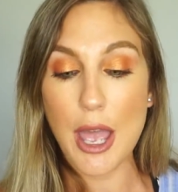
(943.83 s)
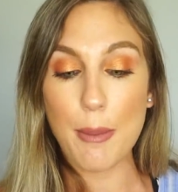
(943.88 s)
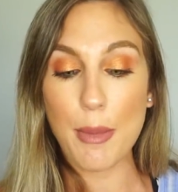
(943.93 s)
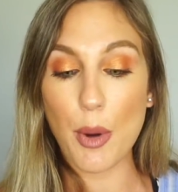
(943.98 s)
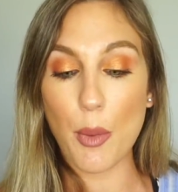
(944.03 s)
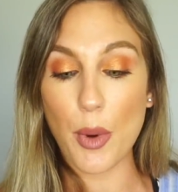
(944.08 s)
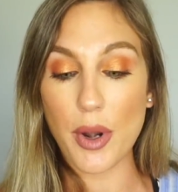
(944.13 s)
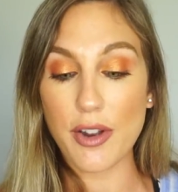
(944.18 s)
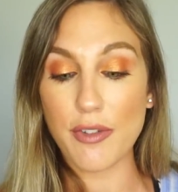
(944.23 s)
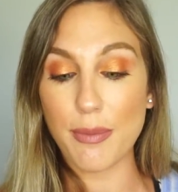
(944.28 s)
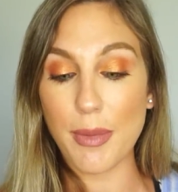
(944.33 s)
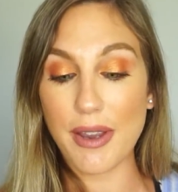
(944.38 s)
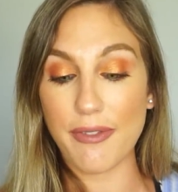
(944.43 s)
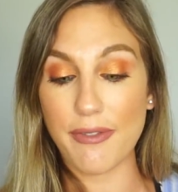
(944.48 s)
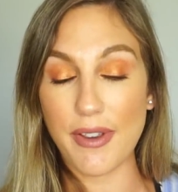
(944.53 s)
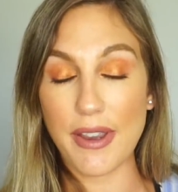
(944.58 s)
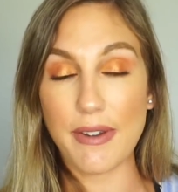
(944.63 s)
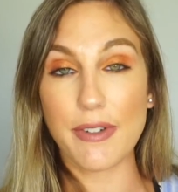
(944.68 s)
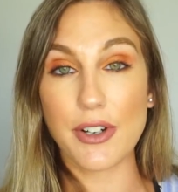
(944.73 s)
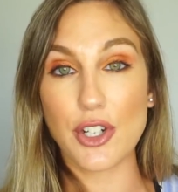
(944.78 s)
But one of my
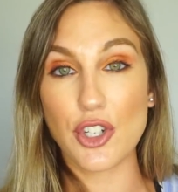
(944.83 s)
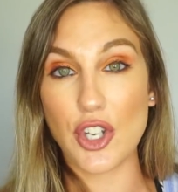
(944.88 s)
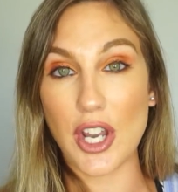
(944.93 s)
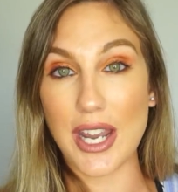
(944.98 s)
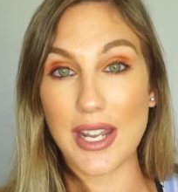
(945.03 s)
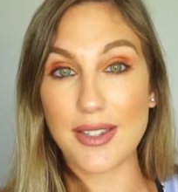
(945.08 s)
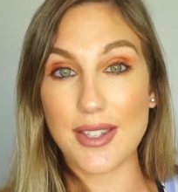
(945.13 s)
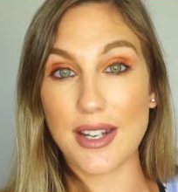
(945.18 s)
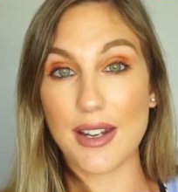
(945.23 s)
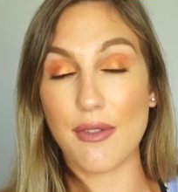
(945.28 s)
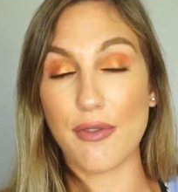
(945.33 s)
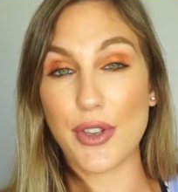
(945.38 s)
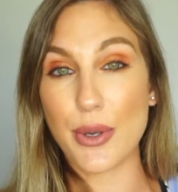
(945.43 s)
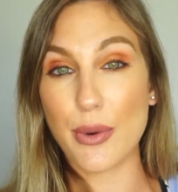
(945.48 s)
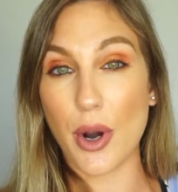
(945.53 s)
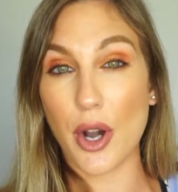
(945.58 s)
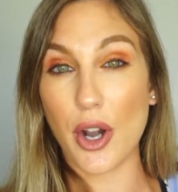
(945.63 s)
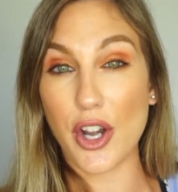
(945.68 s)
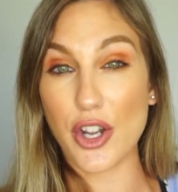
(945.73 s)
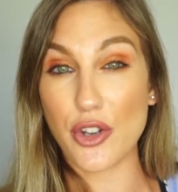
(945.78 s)
favorite shades, and if
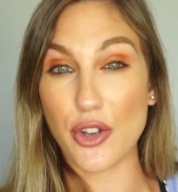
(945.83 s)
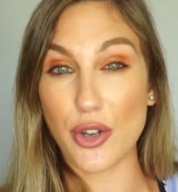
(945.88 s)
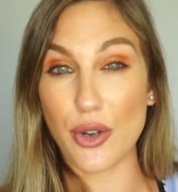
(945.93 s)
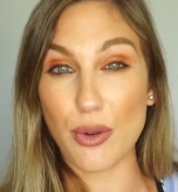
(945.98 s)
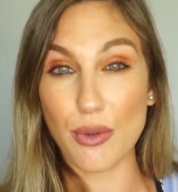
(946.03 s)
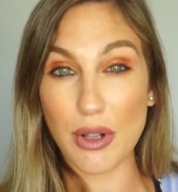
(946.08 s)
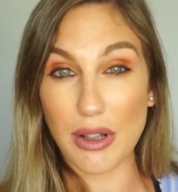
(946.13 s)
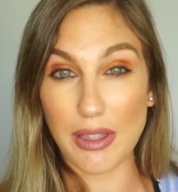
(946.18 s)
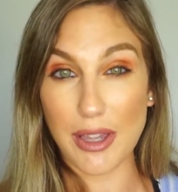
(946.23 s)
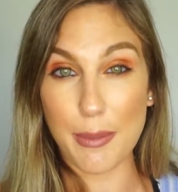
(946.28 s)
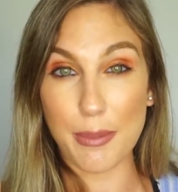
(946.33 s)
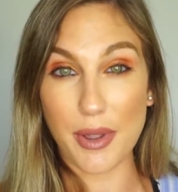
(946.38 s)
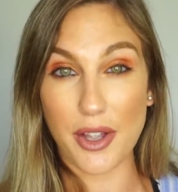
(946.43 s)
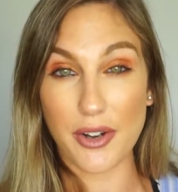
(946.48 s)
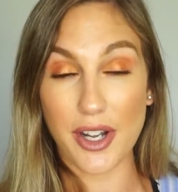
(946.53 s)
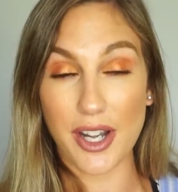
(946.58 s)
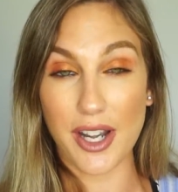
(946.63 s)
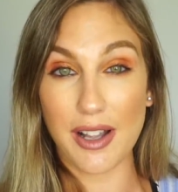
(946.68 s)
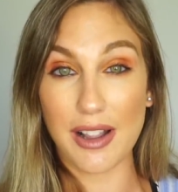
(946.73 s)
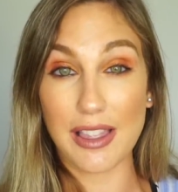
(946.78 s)
you are a nude lip,
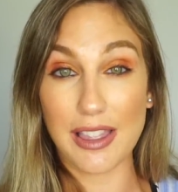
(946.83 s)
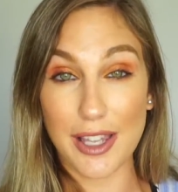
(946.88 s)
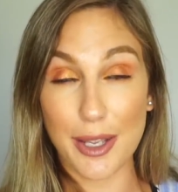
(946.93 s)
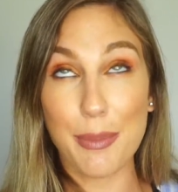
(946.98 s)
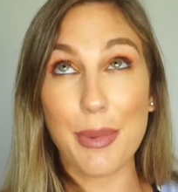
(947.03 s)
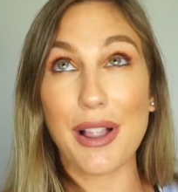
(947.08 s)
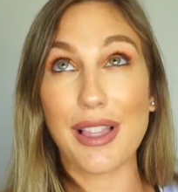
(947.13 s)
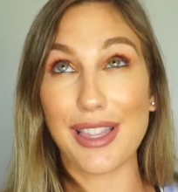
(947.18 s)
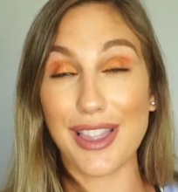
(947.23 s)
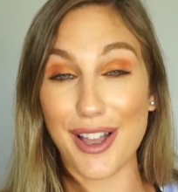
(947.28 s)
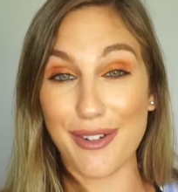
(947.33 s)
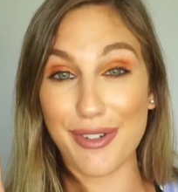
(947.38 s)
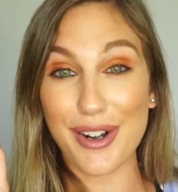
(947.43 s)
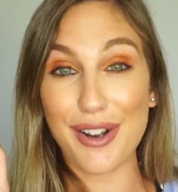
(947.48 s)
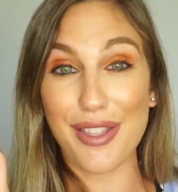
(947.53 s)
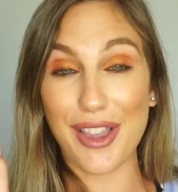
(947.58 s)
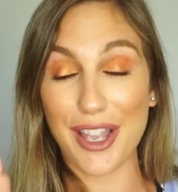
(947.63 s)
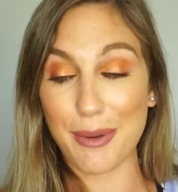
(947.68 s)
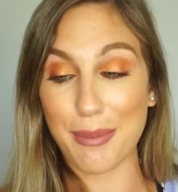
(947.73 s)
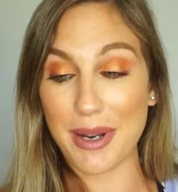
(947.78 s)
lip
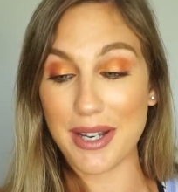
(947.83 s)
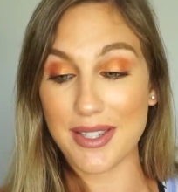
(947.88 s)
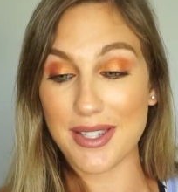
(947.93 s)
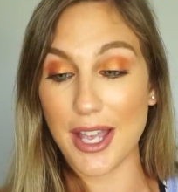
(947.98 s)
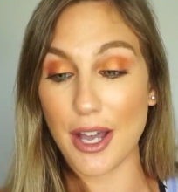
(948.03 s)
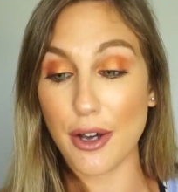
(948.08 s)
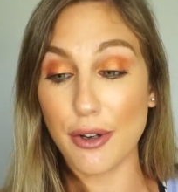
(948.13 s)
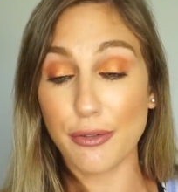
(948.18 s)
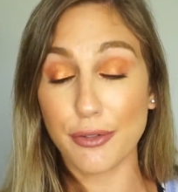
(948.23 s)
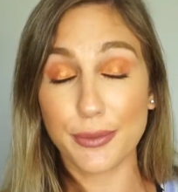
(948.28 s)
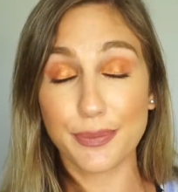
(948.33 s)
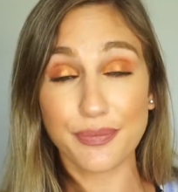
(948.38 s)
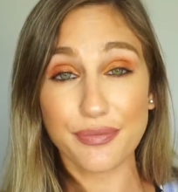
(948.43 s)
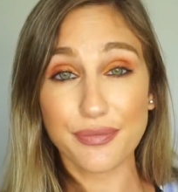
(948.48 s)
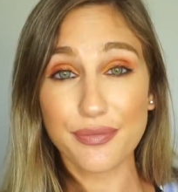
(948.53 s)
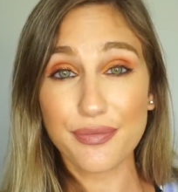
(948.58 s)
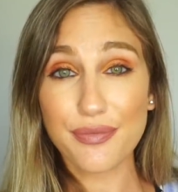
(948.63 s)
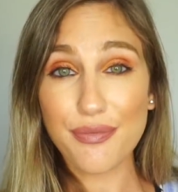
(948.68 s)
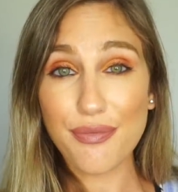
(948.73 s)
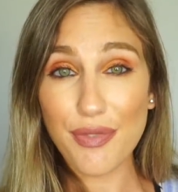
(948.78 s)
lover like myself,
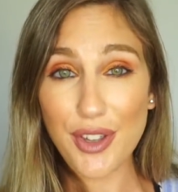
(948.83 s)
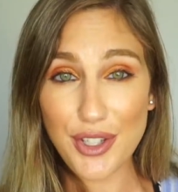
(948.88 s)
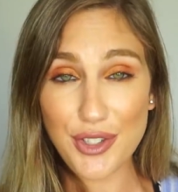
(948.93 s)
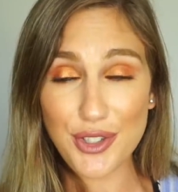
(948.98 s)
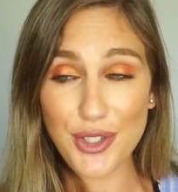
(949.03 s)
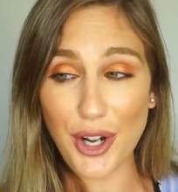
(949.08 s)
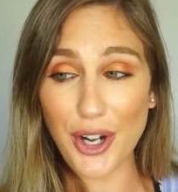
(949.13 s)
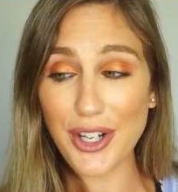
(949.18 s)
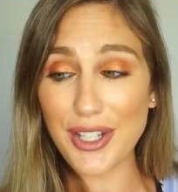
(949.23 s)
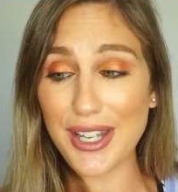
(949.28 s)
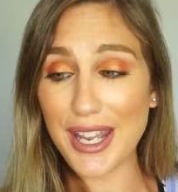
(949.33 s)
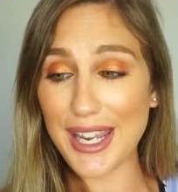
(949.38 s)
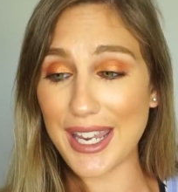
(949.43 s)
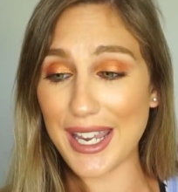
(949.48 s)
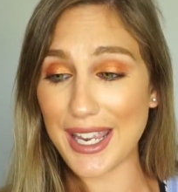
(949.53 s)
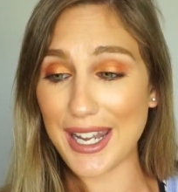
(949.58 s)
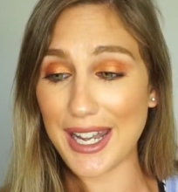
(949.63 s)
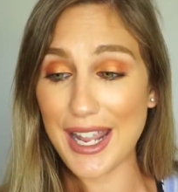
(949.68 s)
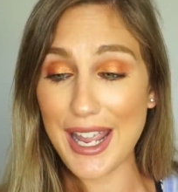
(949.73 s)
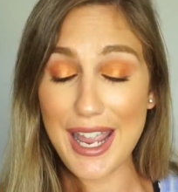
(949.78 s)
Stark
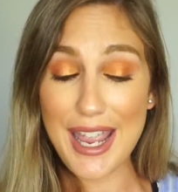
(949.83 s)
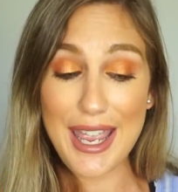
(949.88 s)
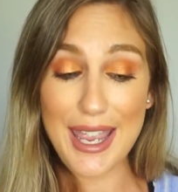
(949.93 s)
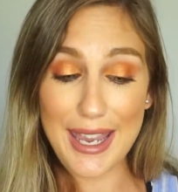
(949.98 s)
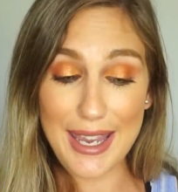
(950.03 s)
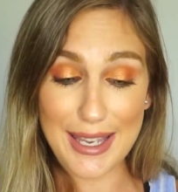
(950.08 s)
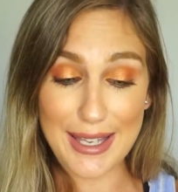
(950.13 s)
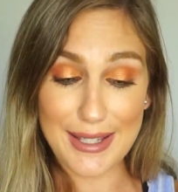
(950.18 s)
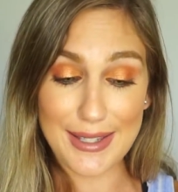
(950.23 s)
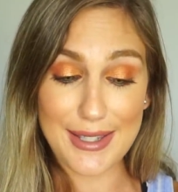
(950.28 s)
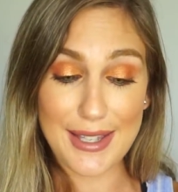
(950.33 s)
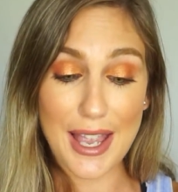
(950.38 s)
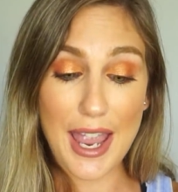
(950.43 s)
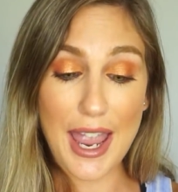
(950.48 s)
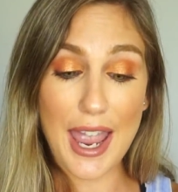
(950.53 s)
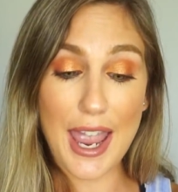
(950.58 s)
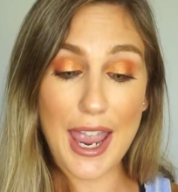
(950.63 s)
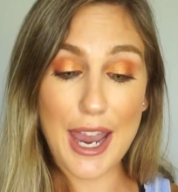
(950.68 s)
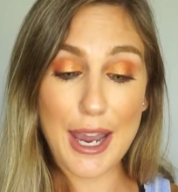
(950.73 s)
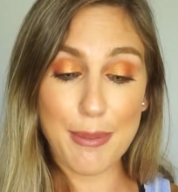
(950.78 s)
Naked is
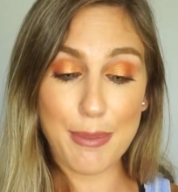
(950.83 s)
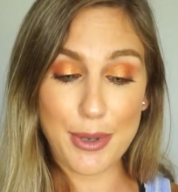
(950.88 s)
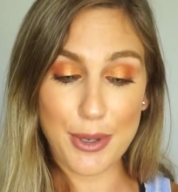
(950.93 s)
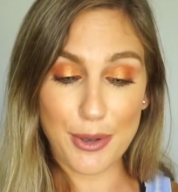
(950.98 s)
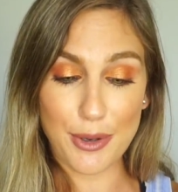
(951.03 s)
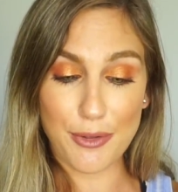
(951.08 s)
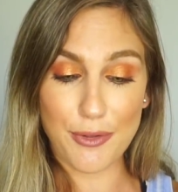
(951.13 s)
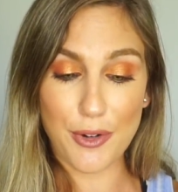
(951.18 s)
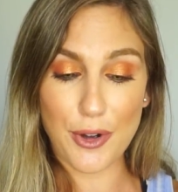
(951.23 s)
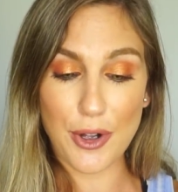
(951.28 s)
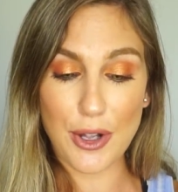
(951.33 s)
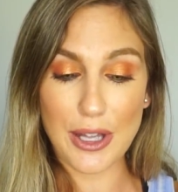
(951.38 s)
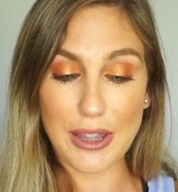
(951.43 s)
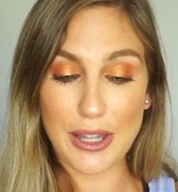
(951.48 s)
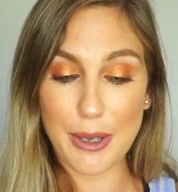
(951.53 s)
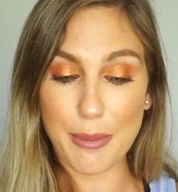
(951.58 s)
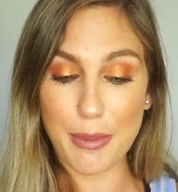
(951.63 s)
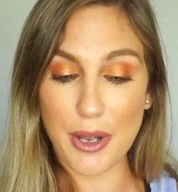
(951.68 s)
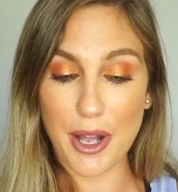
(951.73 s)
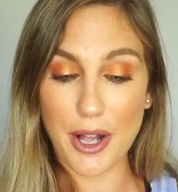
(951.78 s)
a beautiful lip